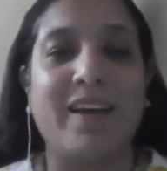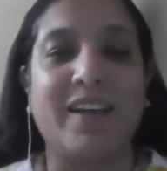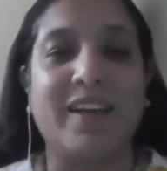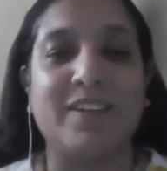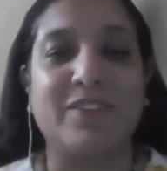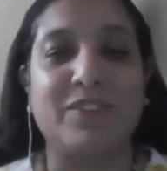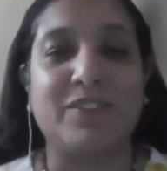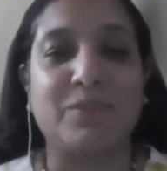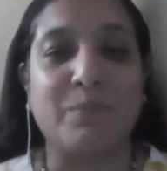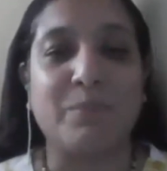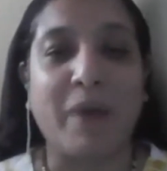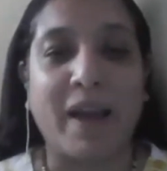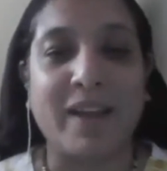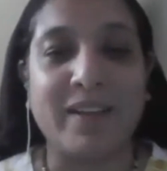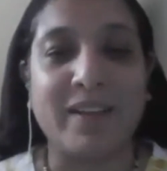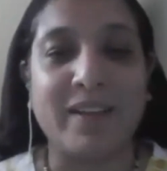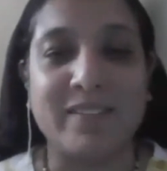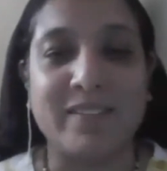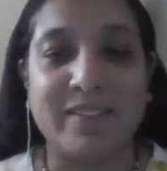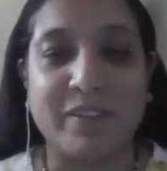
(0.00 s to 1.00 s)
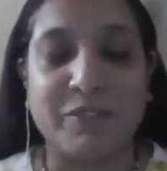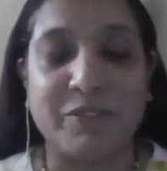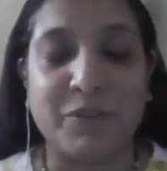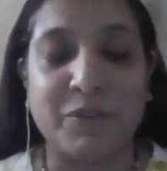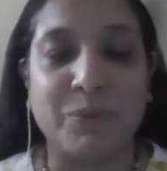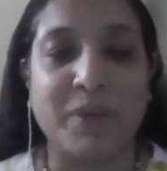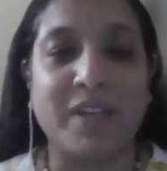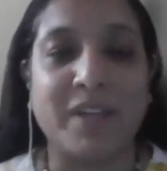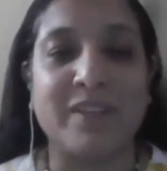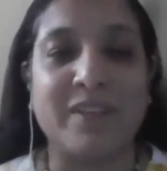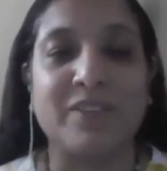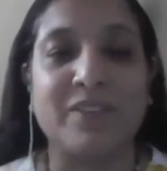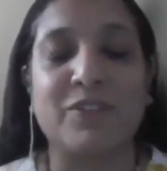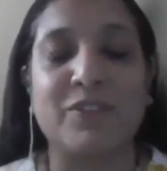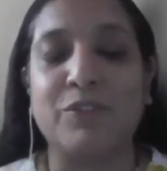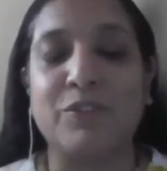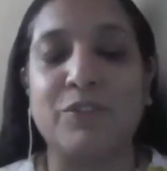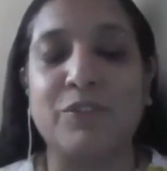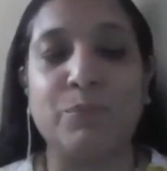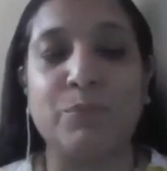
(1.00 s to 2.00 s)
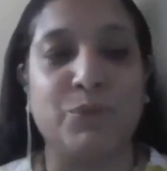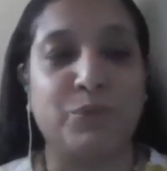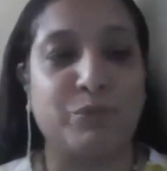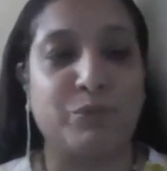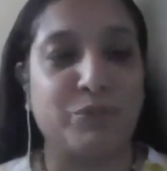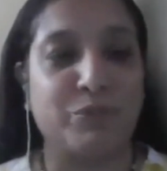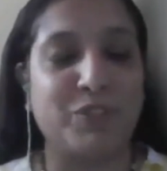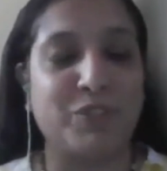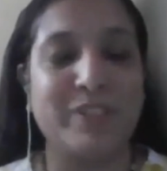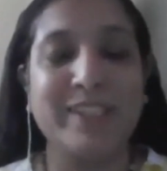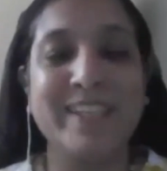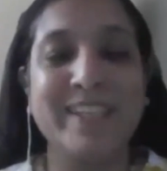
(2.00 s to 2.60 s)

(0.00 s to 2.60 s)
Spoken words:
and smiles everywhere. It's beautiful.